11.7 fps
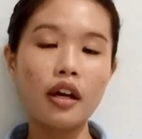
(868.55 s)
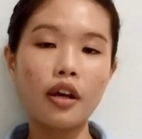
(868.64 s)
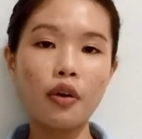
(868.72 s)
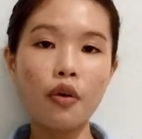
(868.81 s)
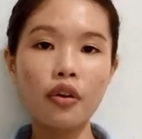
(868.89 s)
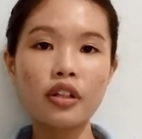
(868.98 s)

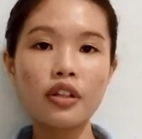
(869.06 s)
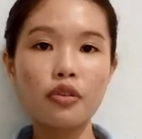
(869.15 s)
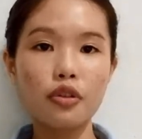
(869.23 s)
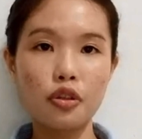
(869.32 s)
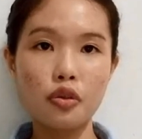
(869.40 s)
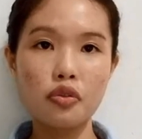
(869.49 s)
According
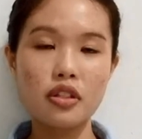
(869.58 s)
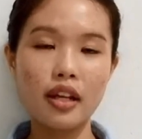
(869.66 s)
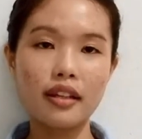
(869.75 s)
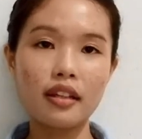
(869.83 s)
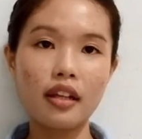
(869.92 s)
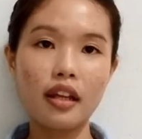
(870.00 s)
to Hughes
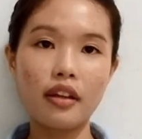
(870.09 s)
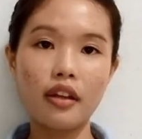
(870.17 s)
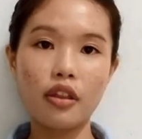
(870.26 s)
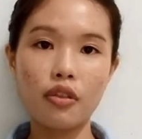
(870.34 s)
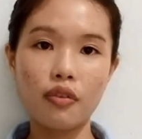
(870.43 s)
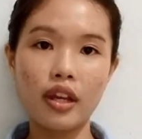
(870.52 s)

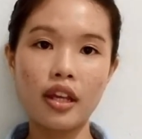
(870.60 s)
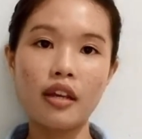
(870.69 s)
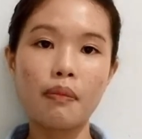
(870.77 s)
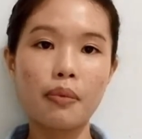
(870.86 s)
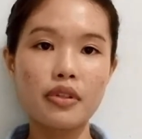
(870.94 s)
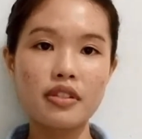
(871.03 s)
1993,
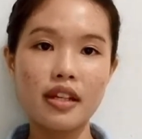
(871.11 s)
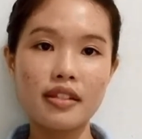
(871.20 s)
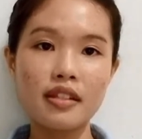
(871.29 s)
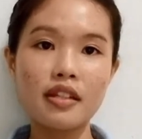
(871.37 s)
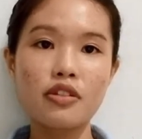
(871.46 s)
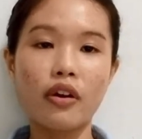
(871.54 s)

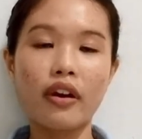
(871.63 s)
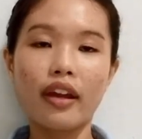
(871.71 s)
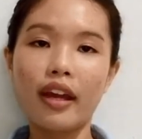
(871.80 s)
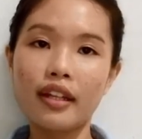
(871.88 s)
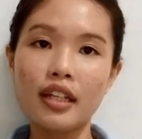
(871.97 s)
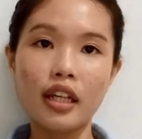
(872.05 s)
processes are
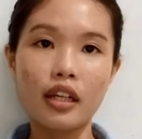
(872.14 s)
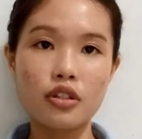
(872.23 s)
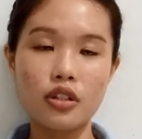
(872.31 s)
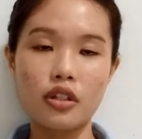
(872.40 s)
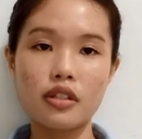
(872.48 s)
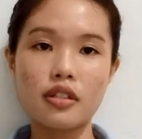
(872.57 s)
any
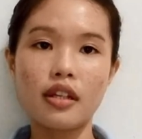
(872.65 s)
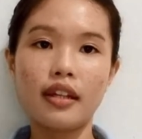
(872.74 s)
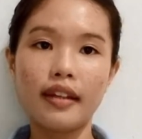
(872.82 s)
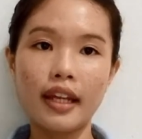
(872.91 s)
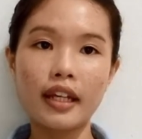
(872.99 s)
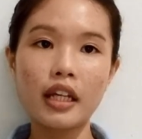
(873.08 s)
actions
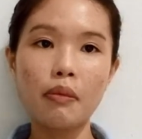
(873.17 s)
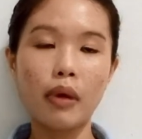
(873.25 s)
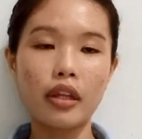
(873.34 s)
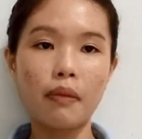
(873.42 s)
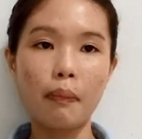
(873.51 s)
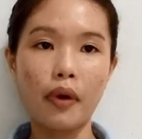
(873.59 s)
taken
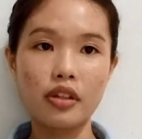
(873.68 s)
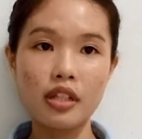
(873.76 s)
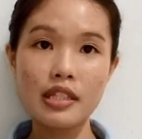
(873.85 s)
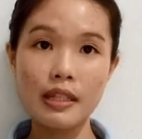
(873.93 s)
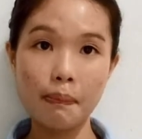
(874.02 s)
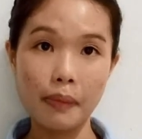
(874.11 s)
by the
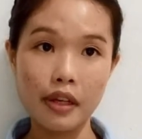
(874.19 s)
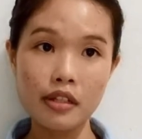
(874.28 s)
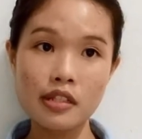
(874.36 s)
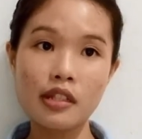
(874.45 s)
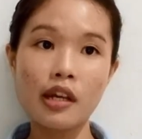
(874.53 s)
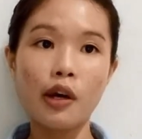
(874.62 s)

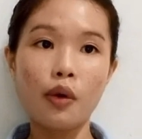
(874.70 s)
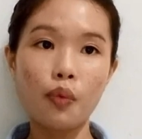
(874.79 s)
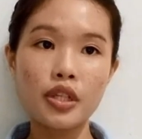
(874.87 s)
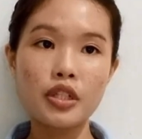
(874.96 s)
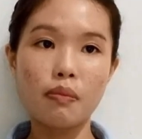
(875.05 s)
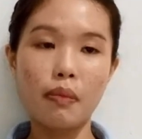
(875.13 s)
participants
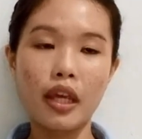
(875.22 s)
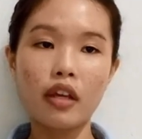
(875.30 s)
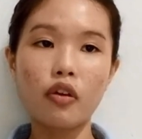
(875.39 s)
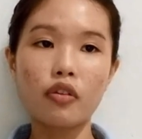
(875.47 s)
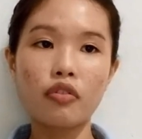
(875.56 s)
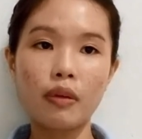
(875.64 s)
which may
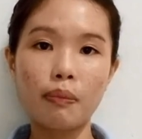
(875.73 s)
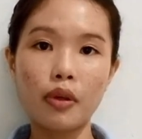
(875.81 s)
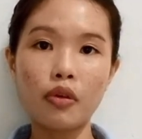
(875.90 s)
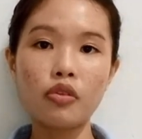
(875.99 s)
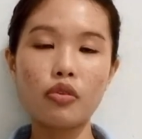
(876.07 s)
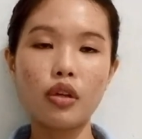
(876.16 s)

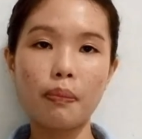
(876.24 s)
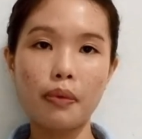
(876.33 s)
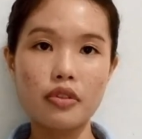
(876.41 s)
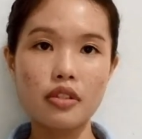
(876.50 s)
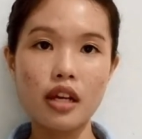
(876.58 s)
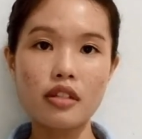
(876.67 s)
contribute to the
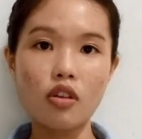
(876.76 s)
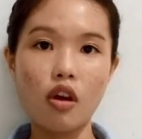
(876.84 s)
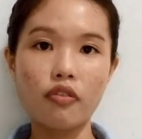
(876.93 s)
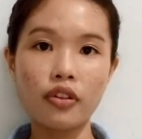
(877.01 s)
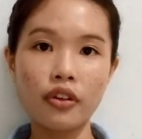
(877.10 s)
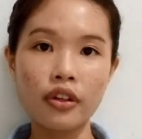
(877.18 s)
process
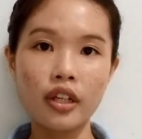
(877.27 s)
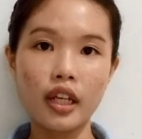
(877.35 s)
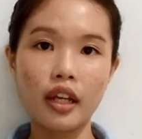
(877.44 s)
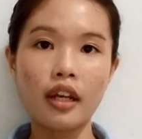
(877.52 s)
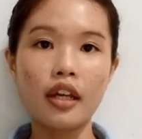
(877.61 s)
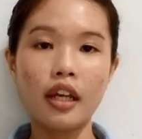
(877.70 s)
of
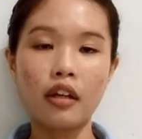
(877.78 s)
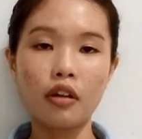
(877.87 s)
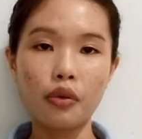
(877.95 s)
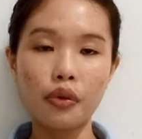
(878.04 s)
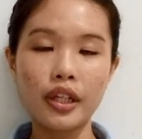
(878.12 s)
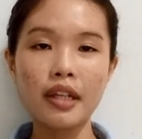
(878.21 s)
learning,
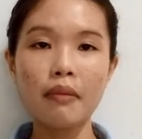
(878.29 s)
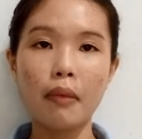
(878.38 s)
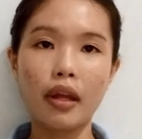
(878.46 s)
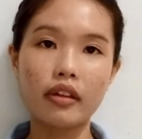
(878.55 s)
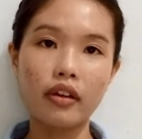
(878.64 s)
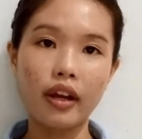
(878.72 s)
including
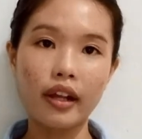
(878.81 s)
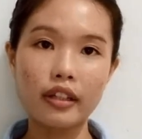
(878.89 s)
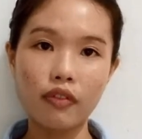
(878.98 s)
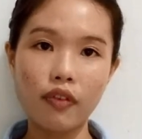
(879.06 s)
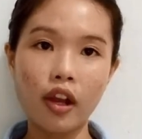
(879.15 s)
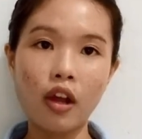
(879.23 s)
material
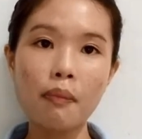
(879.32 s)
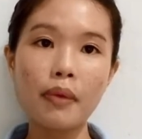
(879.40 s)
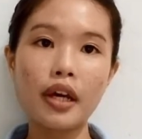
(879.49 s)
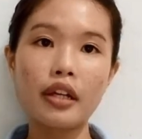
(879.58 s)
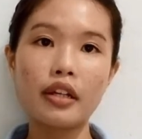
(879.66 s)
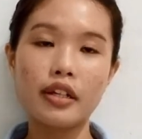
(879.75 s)

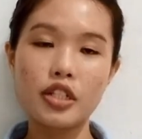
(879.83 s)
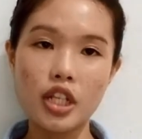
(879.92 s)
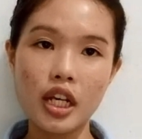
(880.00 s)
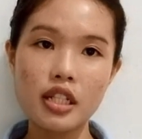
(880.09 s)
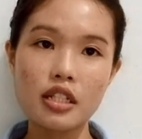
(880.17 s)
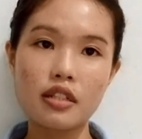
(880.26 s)
development,
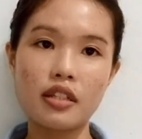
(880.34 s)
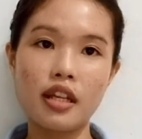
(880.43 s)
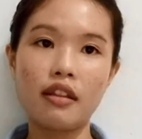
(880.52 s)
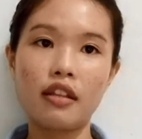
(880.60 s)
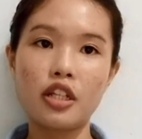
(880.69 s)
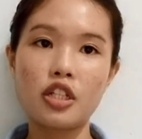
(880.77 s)
changes
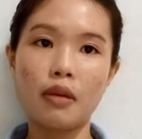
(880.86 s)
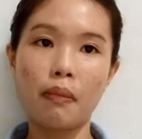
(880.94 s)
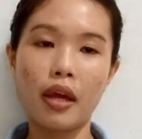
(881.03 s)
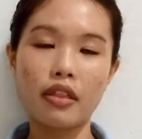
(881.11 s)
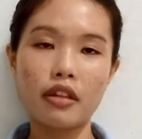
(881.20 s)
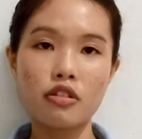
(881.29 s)
in teaching
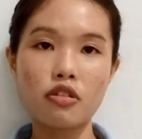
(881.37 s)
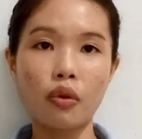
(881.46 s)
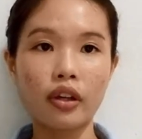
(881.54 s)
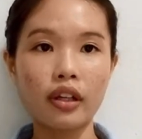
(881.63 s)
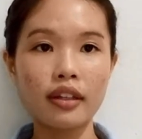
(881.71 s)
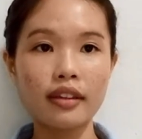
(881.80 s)
methods
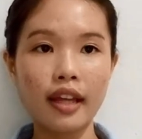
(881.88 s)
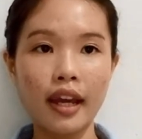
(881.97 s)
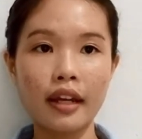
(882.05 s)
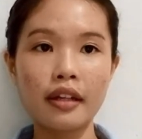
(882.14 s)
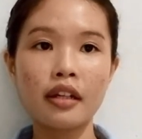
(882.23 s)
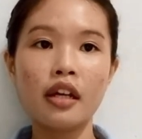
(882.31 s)
or
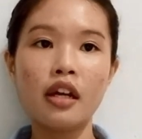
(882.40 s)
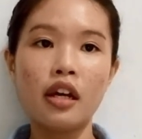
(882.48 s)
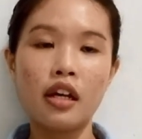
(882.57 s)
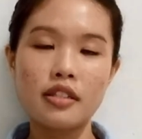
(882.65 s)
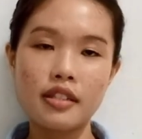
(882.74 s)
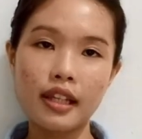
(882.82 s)
content,
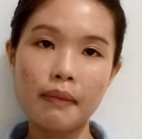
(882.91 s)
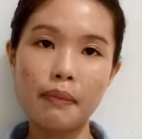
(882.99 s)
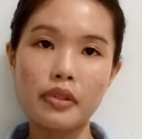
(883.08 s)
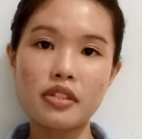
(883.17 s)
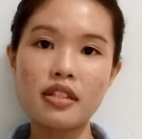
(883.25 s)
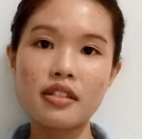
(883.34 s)

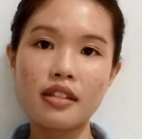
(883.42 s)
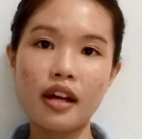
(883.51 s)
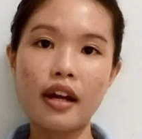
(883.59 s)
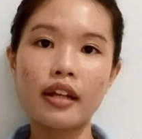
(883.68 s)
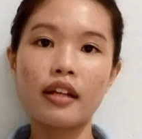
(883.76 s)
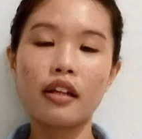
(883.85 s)
syllabus
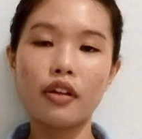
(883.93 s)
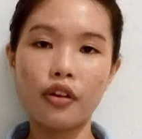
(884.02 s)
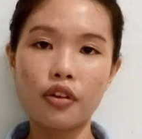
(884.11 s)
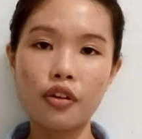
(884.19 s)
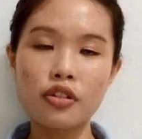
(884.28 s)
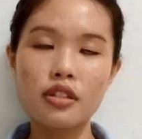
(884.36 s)
design,
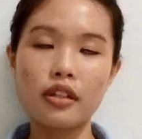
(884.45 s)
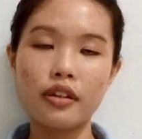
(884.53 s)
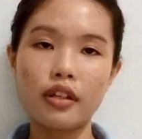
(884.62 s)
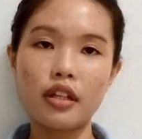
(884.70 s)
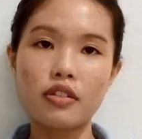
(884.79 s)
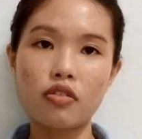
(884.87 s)
learners'
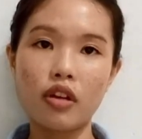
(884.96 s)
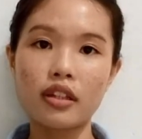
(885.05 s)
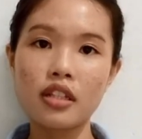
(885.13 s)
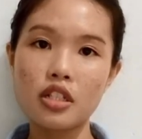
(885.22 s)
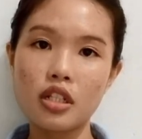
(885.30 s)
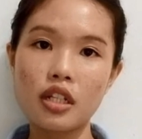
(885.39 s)
learning
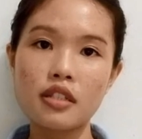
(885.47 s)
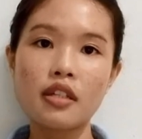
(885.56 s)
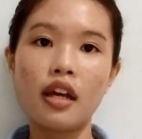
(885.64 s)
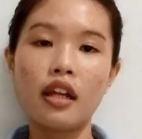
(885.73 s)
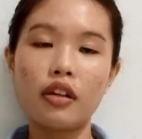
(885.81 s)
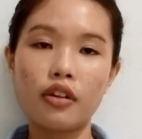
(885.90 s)
strategies,
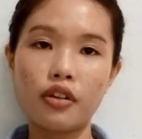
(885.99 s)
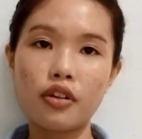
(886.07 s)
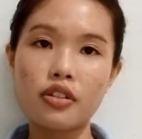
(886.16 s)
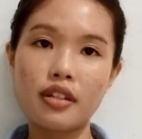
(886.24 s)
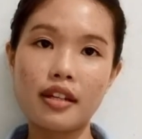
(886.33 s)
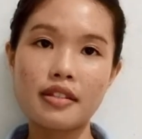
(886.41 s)

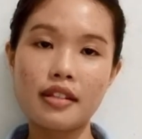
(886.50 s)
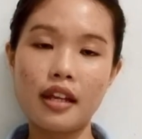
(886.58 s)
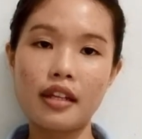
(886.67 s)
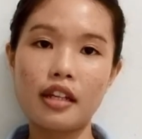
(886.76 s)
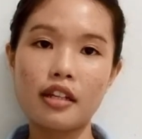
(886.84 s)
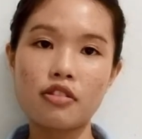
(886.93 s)
learners'
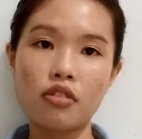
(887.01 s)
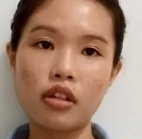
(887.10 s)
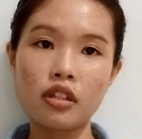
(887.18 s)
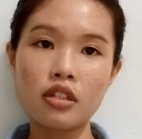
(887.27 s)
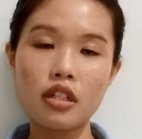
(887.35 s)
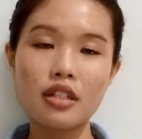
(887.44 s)
test-taking
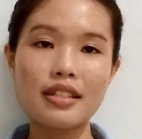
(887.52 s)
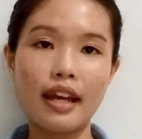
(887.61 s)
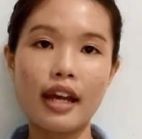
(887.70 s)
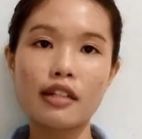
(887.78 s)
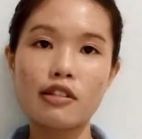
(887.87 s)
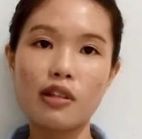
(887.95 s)
strategies,
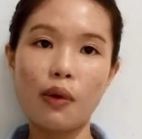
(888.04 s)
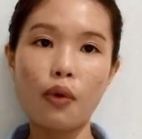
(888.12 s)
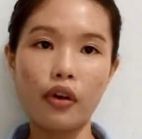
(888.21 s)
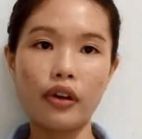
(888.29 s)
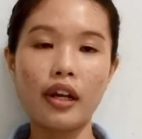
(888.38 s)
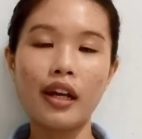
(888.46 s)
and so
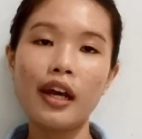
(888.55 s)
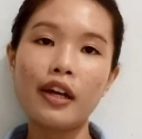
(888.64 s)
on.